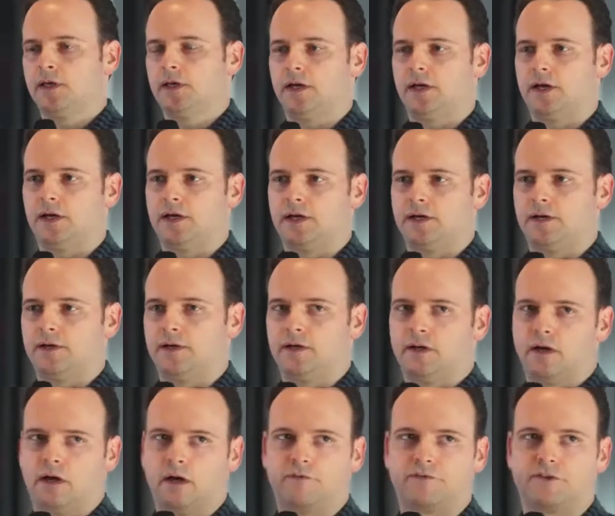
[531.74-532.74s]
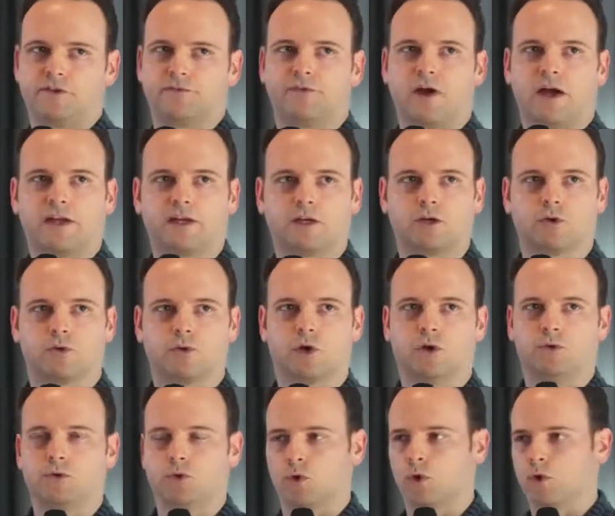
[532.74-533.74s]
of defining your
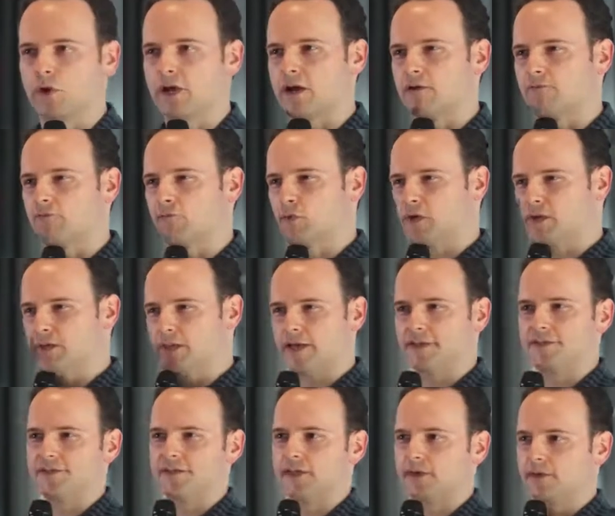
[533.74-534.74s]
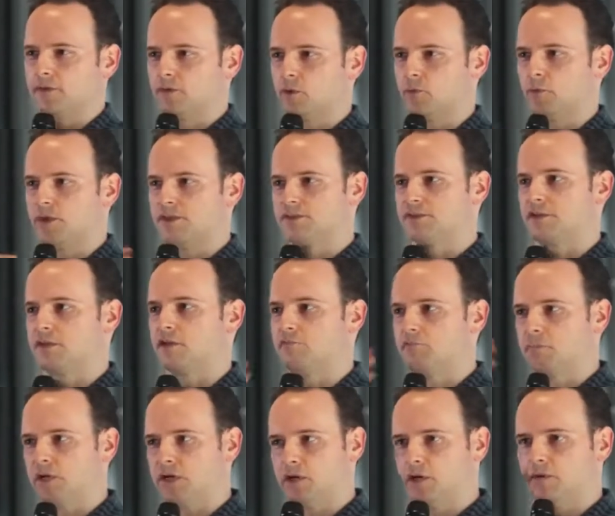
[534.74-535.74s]
own, or kind of realizing the ones that
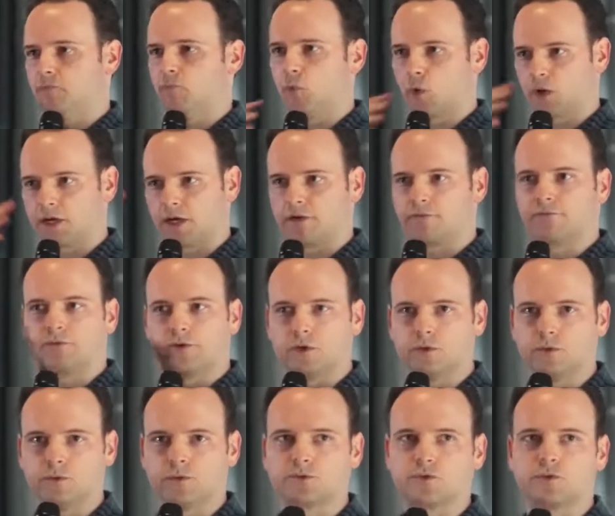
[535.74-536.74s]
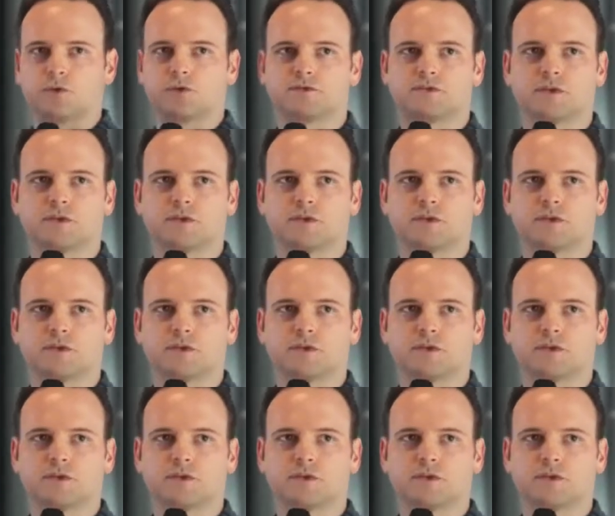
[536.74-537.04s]
have been working for you sort of